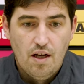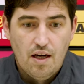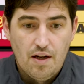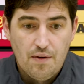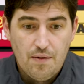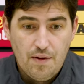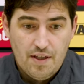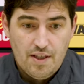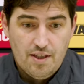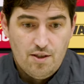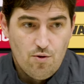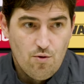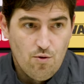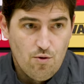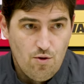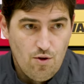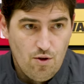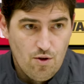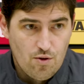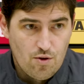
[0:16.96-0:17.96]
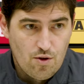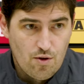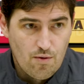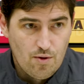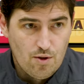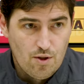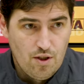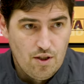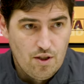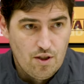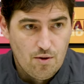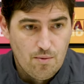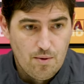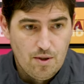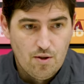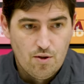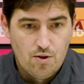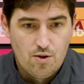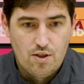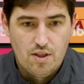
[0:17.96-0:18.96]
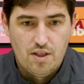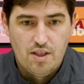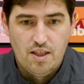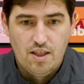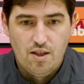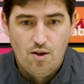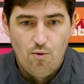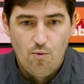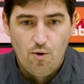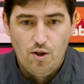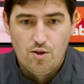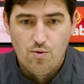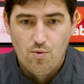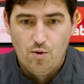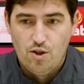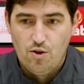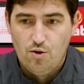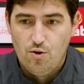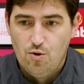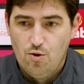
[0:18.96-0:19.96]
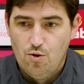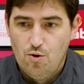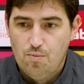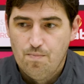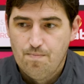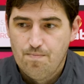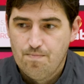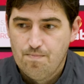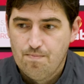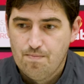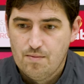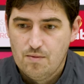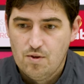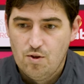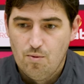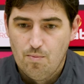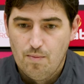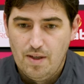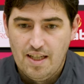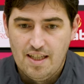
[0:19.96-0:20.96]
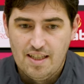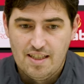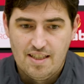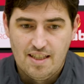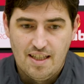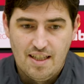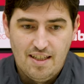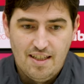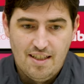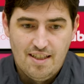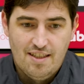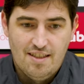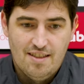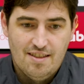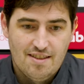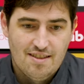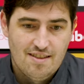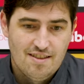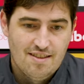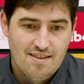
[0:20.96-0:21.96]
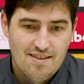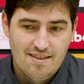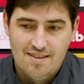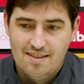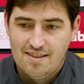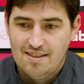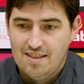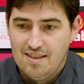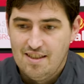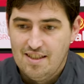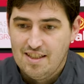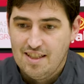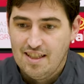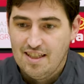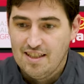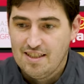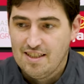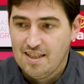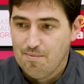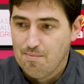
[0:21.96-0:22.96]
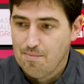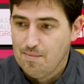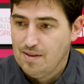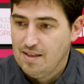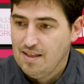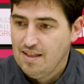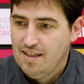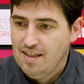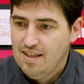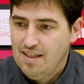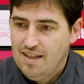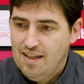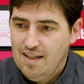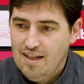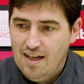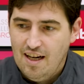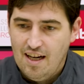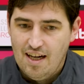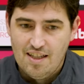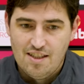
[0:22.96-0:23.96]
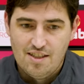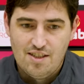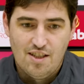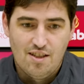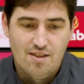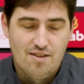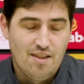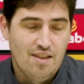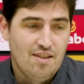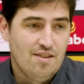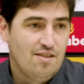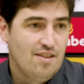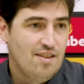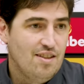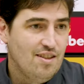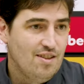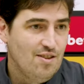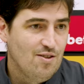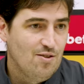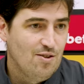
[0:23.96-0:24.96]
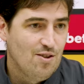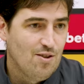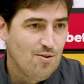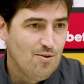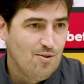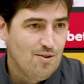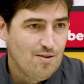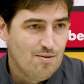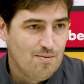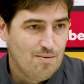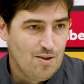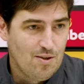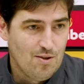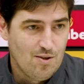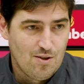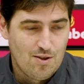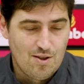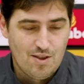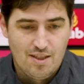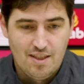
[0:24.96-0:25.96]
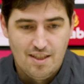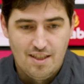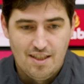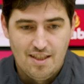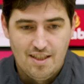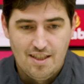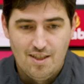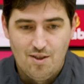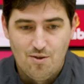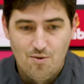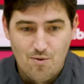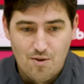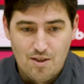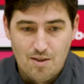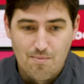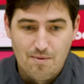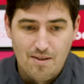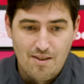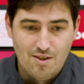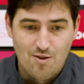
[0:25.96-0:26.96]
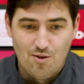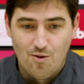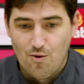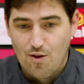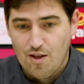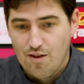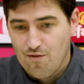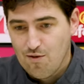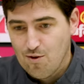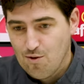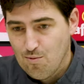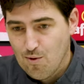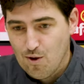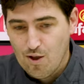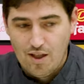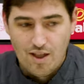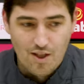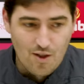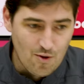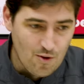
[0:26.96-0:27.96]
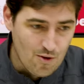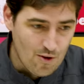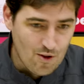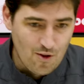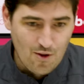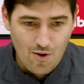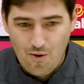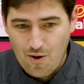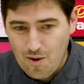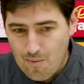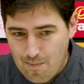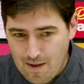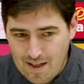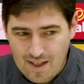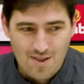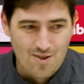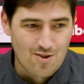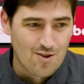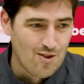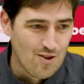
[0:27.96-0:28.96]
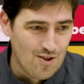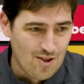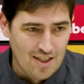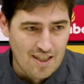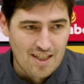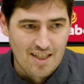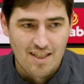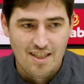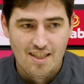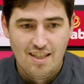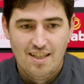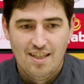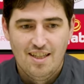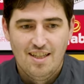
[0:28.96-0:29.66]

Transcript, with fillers: I think it's good news, obviously, no, because uh, always when you you make a signing, there is uh, some uncertainty, you know, because uh, you sometimes know the footballer, you don't know the person, and